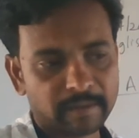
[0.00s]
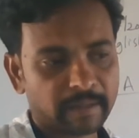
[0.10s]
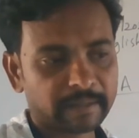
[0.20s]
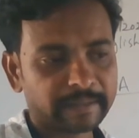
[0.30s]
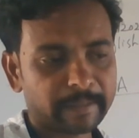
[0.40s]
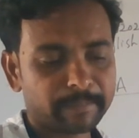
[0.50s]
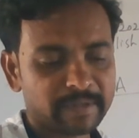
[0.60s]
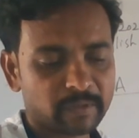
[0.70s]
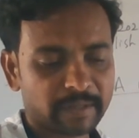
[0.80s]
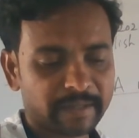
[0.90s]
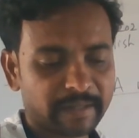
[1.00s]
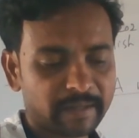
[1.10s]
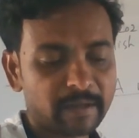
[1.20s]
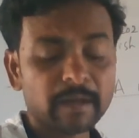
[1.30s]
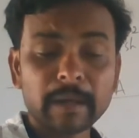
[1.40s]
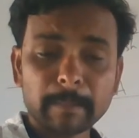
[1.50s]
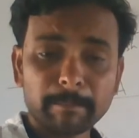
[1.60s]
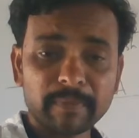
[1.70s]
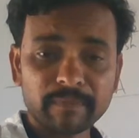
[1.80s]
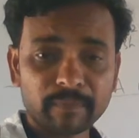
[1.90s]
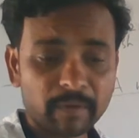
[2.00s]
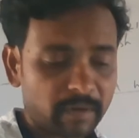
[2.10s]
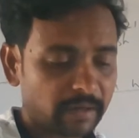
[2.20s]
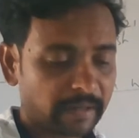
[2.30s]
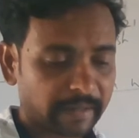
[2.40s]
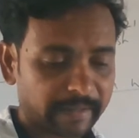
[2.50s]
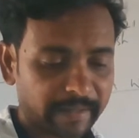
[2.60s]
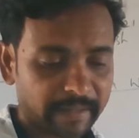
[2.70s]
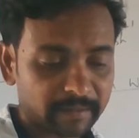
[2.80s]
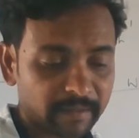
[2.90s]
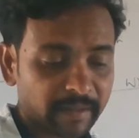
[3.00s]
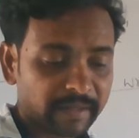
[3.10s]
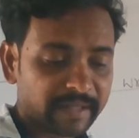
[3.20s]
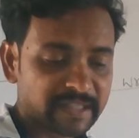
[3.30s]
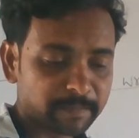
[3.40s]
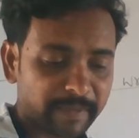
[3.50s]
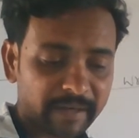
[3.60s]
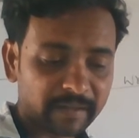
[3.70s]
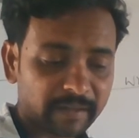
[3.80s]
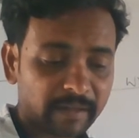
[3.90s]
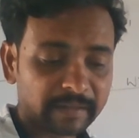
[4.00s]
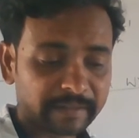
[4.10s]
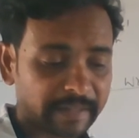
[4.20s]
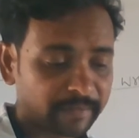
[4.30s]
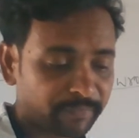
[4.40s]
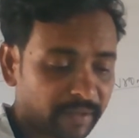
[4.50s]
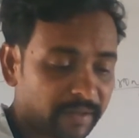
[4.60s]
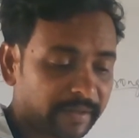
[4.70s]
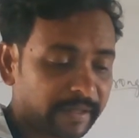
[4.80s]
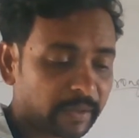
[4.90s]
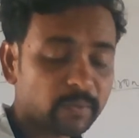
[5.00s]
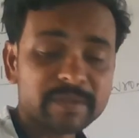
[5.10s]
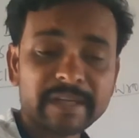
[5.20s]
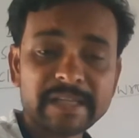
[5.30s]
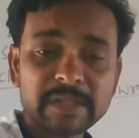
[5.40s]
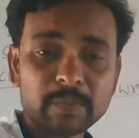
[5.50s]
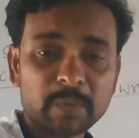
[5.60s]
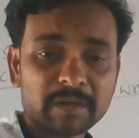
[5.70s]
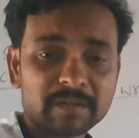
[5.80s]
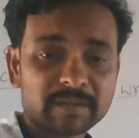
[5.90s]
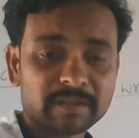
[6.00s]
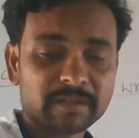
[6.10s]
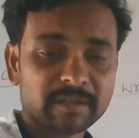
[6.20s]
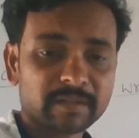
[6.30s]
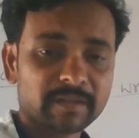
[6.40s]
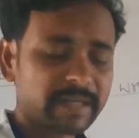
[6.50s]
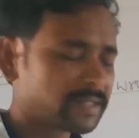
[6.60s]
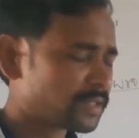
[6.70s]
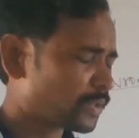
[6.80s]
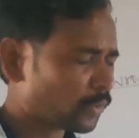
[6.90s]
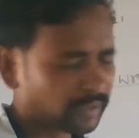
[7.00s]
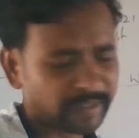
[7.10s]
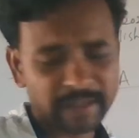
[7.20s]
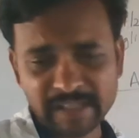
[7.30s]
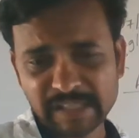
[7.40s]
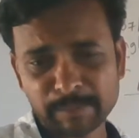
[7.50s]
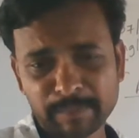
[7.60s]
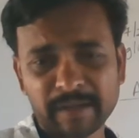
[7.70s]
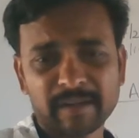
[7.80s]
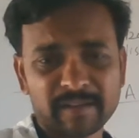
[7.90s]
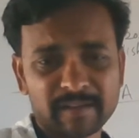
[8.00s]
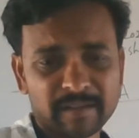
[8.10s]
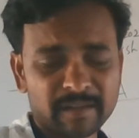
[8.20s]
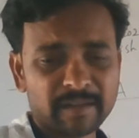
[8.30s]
Earth life means what here? Before death, he spent earth life in useless work. Yes, totally he spent